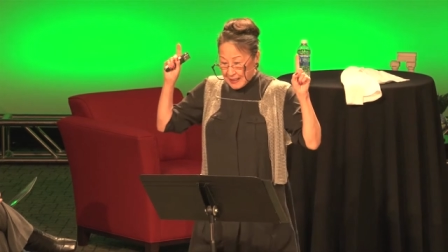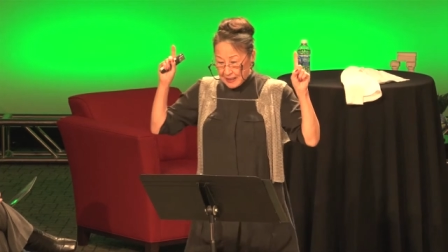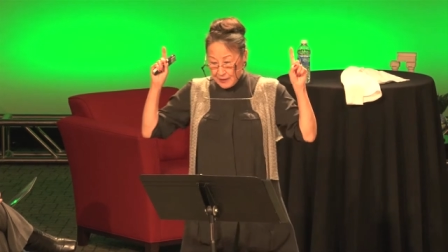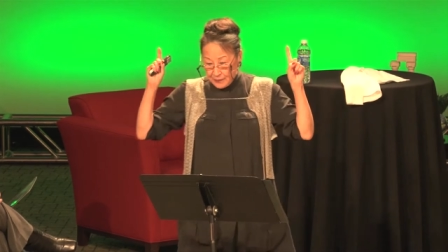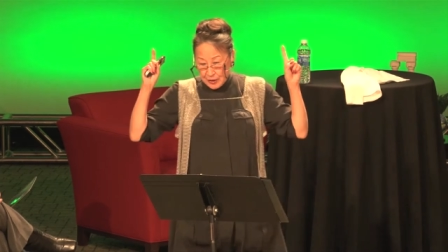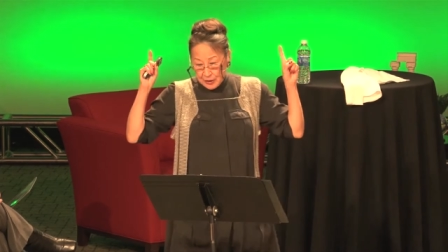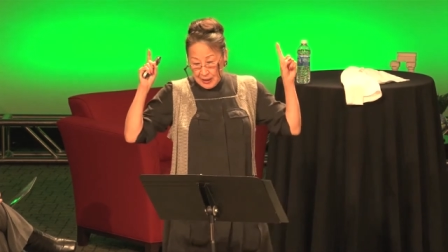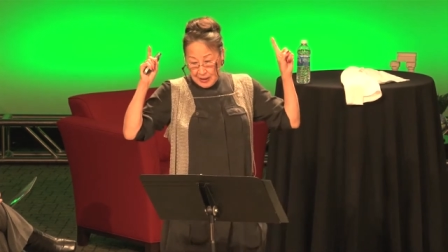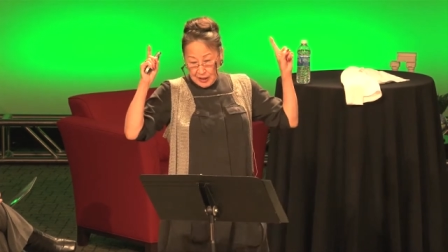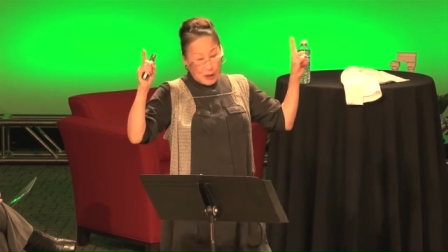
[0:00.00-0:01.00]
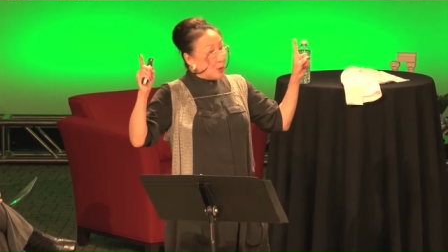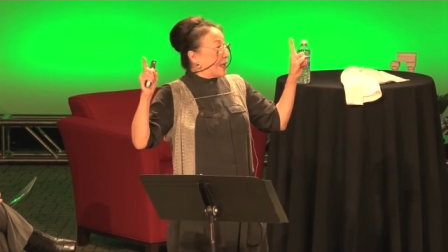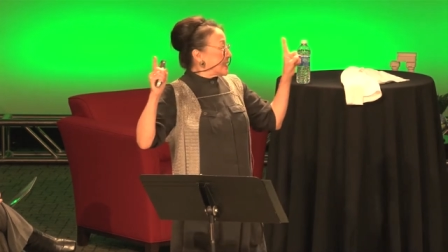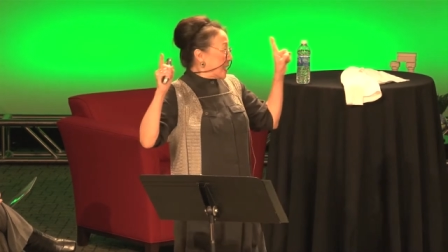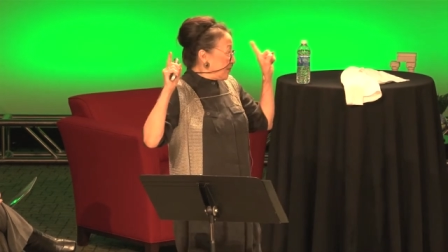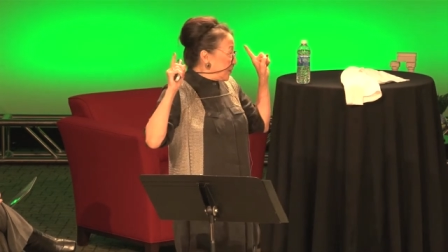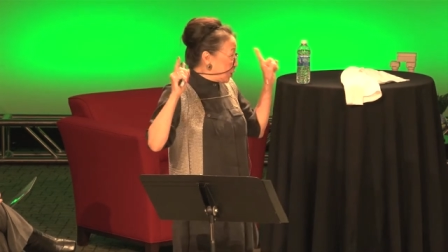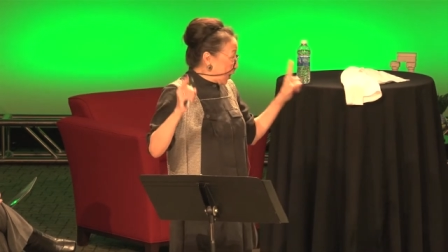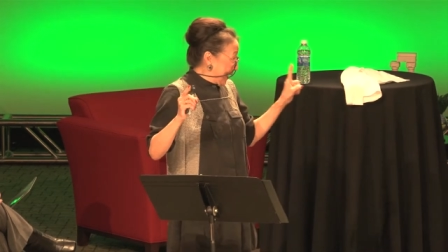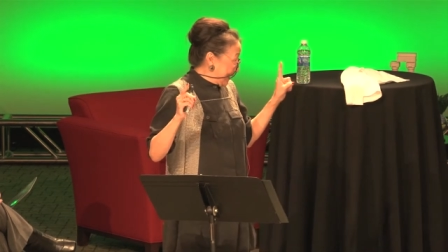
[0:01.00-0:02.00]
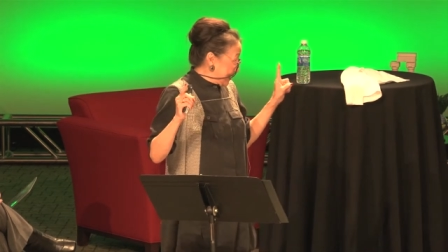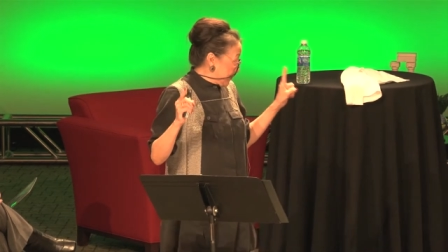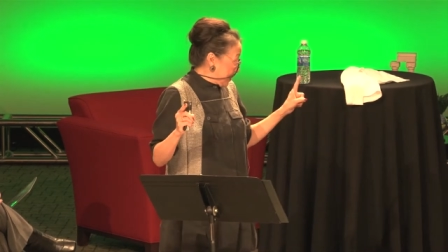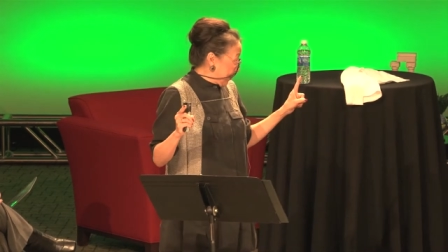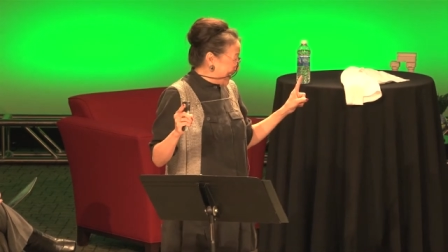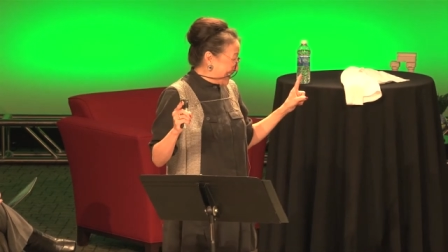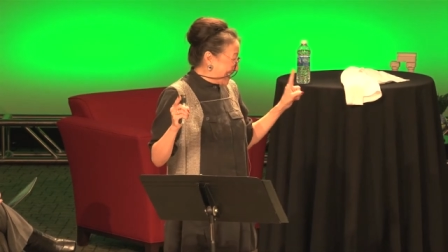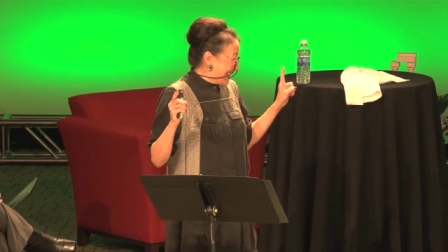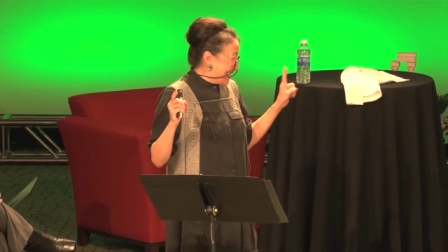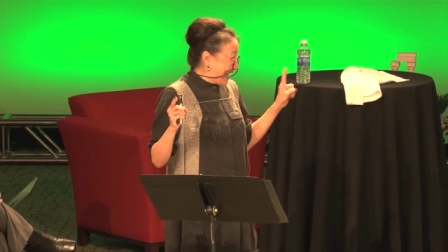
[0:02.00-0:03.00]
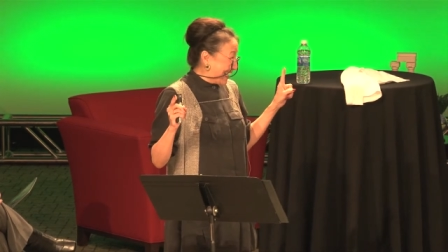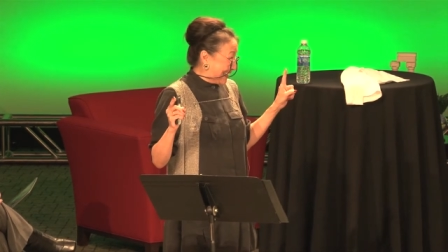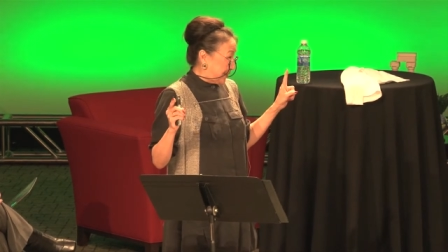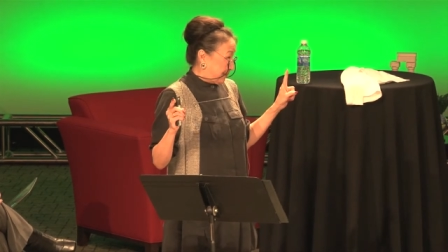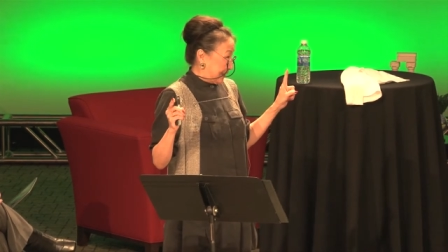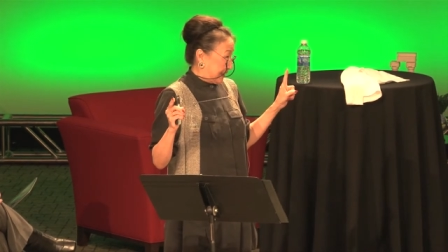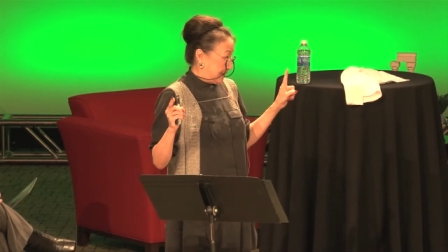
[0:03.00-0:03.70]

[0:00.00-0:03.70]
of U U.S. view Chinese Americans negatively.